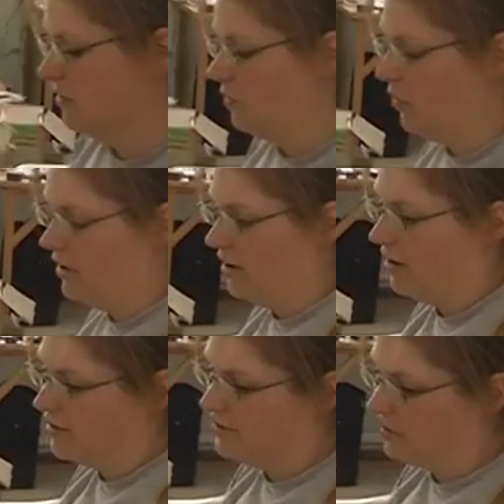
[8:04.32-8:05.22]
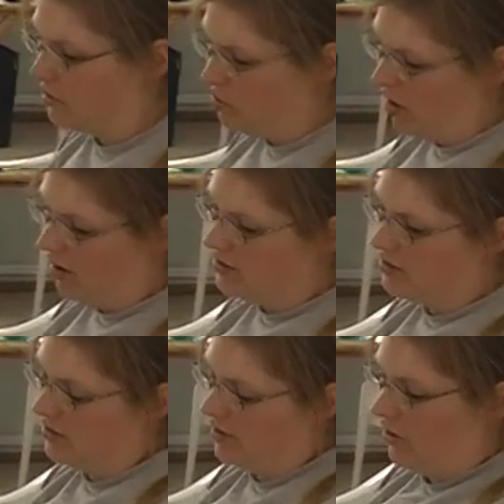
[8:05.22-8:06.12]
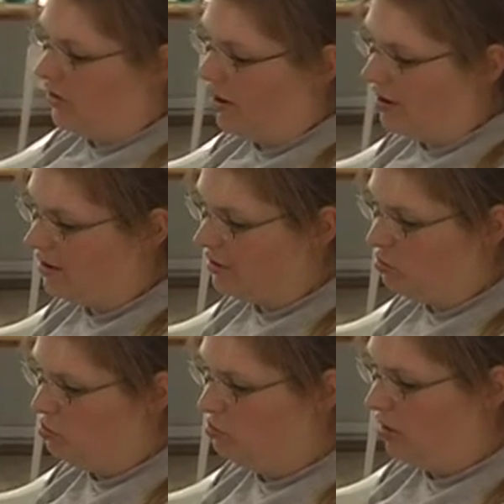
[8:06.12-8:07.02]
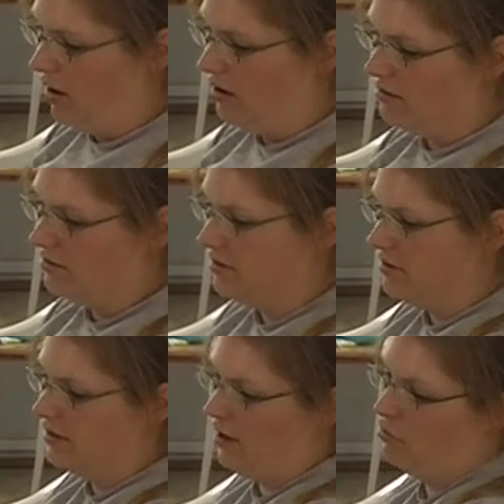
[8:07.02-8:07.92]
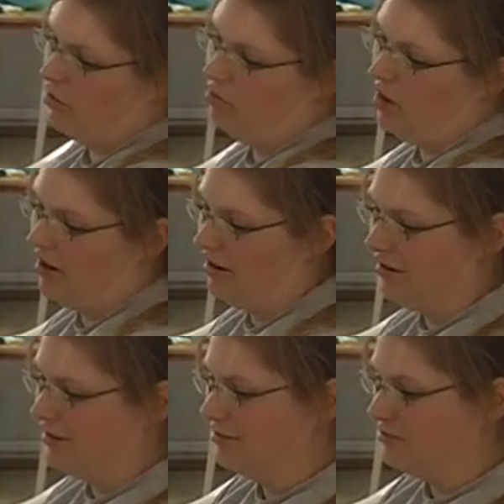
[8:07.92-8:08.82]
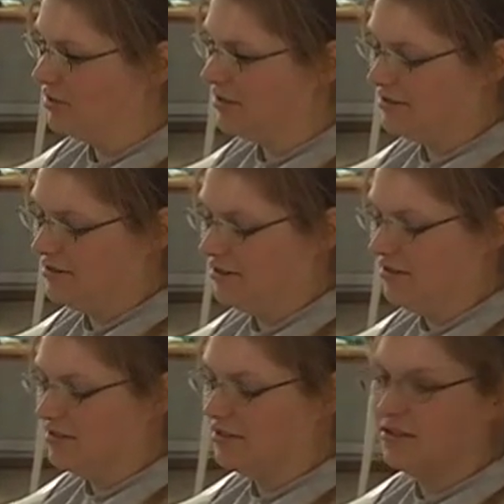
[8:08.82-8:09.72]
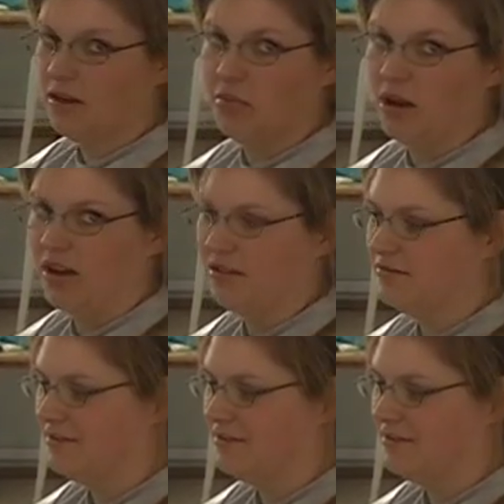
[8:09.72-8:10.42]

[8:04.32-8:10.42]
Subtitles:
working on so many pots, you're like, okay, a pot, it's got pretty painting on it, but it's still just a pot.